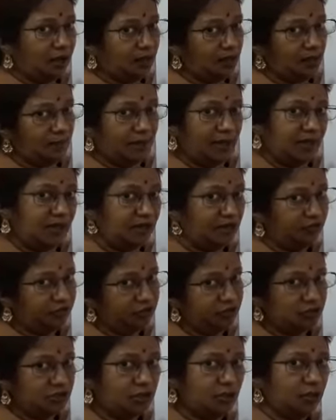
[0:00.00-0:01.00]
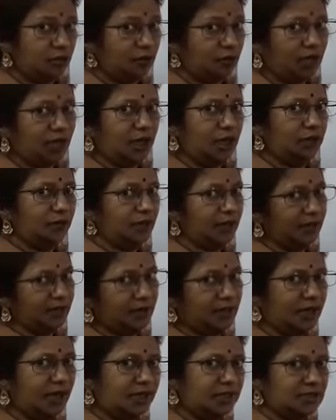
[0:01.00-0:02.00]
Binary fission, okay, you can
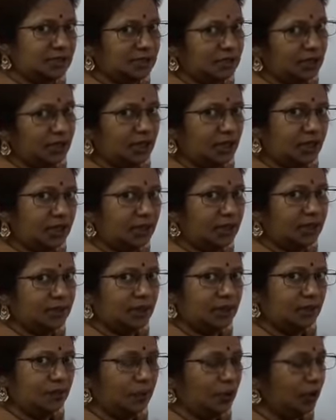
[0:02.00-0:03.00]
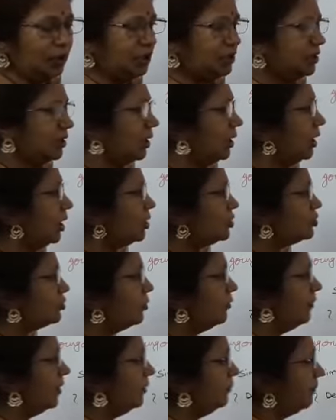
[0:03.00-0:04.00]
recollect that point. So,
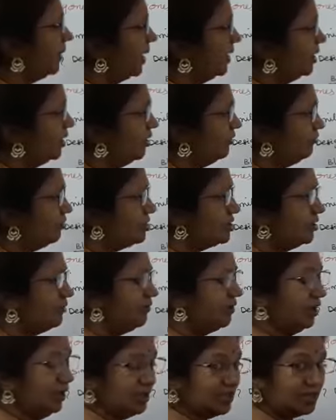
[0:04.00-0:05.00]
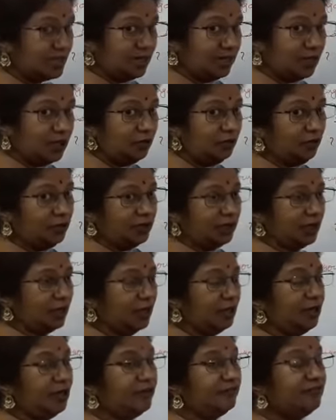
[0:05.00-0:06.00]
when binary fission, when it is undergoing,
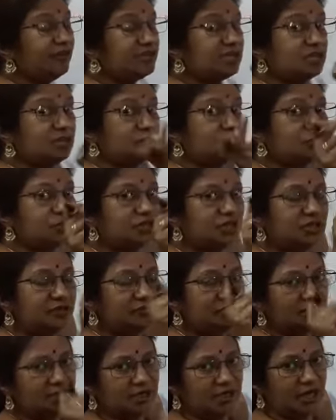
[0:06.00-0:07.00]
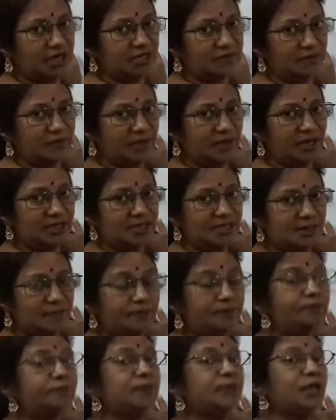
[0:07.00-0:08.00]
first which division takes place?
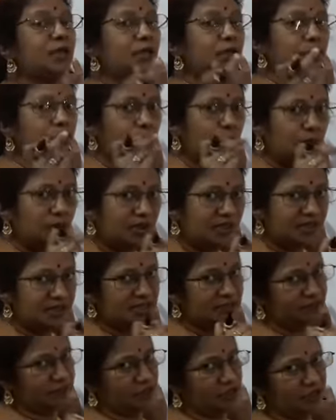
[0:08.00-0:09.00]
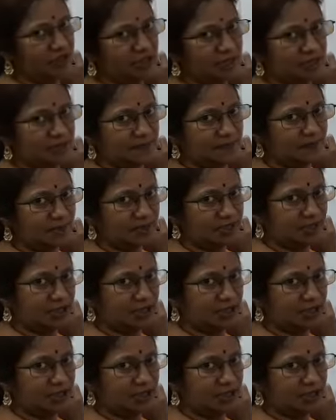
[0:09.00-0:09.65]
Nucleus division takes place.